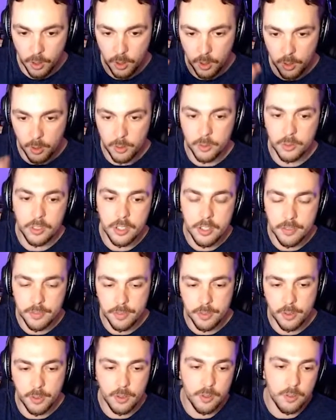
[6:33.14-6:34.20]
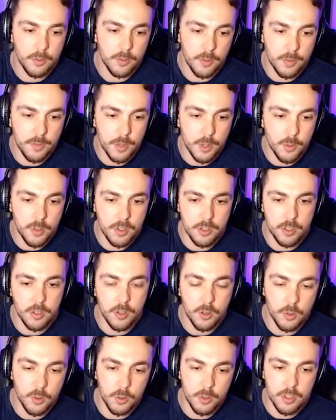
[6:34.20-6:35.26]
only for reviewers and
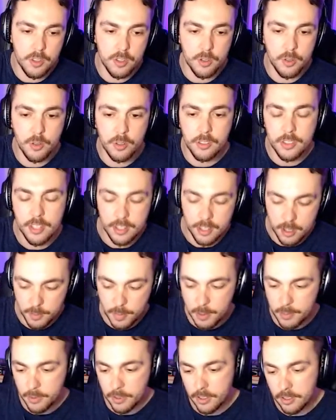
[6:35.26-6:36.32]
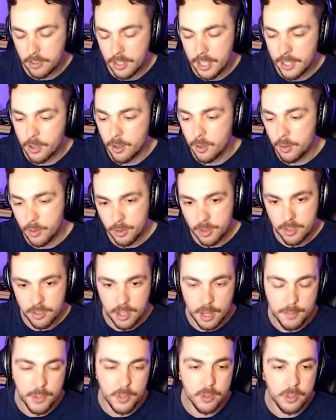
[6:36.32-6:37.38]
not authors at all. And then there's people that are like, oh, authors
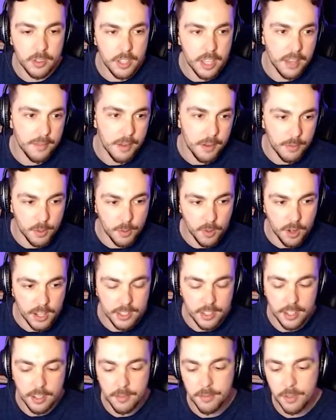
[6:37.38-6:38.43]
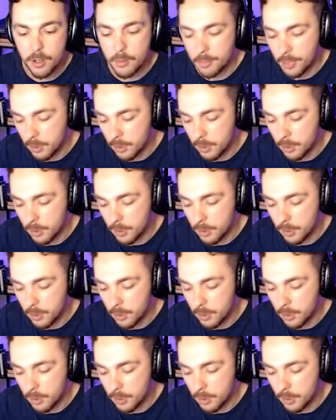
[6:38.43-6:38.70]
absolutely have every right to get involved, blah,